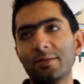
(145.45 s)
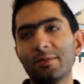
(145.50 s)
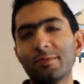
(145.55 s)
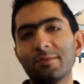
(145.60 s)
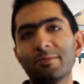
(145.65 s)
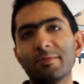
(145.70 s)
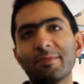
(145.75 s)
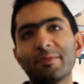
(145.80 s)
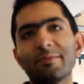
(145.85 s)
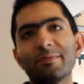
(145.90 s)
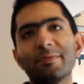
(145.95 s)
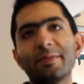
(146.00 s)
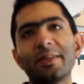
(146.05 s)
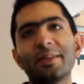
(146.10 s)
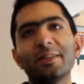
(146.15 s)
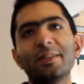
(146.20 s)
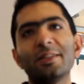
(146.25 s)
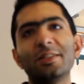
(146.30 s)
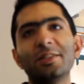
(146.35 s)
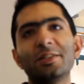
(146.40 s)

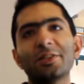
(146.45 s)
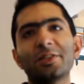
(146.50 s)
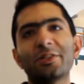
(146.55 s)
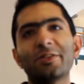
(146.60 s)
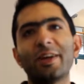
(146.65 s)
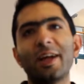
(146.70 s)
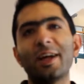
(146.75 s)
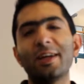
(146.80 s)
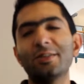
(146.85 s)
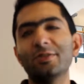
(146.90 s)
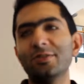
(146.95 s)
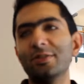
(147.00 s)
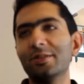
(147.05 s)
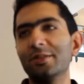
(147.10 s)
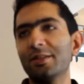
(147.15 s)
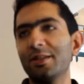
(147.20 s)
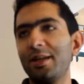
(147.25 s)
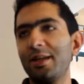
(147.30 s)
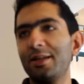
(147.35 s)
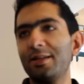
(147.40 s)
In each graduate
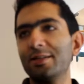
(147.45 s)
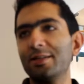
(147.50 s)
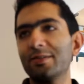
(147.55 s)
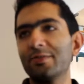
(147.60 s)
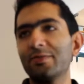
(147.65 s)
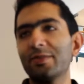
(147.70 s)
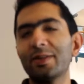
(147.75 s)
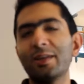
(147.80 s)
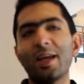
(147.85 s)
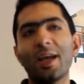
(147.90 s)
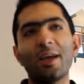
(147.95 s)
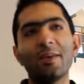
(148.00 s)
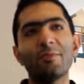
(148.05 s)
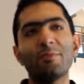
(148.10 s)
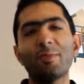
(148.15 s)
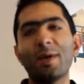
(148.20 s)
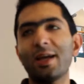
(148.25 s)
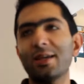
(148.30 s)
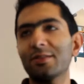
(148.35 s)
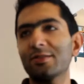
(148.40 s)
class, we
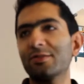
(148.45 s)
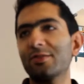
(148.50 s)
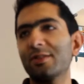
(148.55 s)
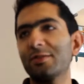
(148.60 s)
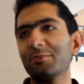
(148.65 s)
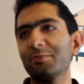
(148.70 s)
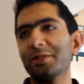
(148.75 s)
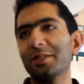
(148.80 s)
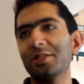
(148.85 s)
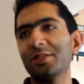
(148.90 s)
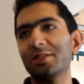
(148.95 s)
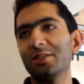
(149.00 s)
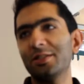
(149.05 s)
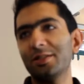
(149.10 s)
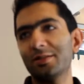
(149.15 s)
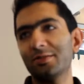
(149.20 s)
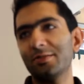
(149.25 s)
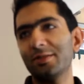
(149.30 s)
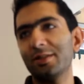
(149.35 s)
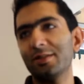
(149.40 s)
have master and PhD
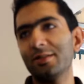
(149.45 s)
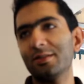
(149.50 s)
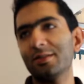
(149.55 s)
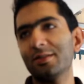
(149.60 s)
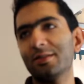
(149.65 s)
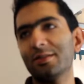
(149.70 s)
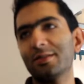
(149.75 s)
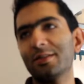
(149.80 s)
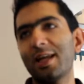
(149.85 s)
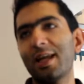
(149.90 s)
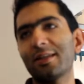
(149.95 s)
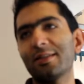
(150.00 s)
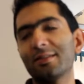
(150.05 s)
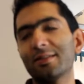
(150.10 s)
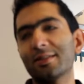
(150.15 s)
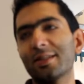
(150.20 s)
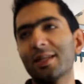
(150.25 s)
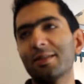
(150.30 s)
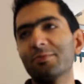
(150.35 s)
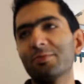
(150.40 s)
students at the
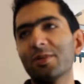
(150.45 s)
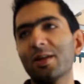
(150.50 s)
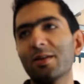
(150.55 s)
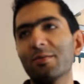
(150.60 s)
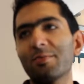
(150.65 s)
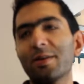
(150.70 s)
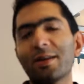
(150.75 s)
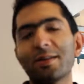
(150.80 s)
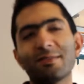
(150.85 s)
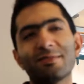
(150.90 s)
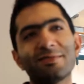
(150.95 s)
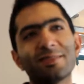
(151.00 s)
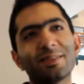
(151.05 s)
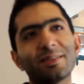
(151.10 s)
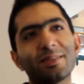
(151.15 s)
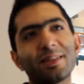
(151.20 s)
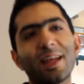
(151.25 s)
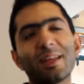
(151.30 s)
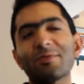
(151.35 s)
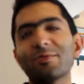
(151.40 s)
same time, and
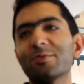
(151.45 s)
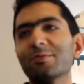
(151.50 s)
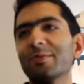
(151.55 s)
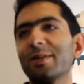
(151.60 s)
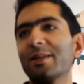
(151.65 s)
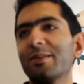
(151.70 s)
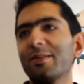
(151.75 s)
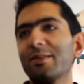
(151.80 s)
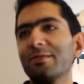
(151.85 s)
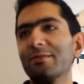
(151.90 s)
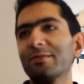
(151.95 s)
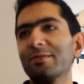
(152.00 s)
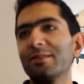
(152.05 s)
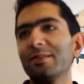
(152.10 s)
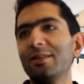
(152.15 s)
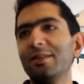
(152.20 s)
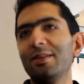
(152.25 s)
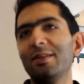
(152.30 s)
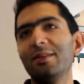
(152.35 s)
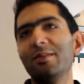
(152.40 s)
that would be around
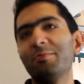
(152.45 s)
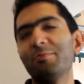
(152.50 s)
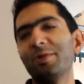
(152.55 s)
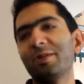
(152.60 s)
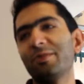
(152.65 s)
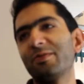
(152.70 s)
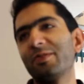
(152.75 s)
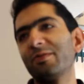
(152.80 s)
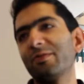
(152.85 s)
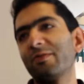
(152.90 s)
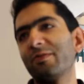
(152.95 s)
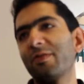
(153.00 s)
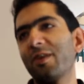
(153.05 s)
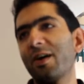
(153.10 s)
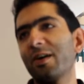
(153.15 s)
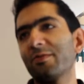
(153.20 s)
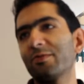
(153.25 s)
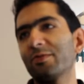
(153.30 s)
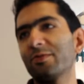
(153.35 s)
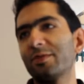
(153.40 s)
between
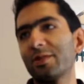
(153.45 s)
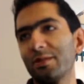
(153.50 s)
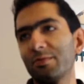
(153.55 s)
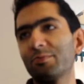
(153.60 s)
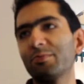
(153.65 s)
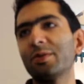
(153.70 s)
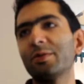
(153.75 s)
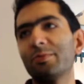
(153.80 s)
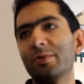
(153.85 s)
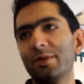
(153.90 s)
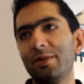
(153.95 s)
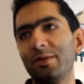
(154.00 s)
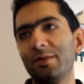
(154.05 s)
5 to 10 people.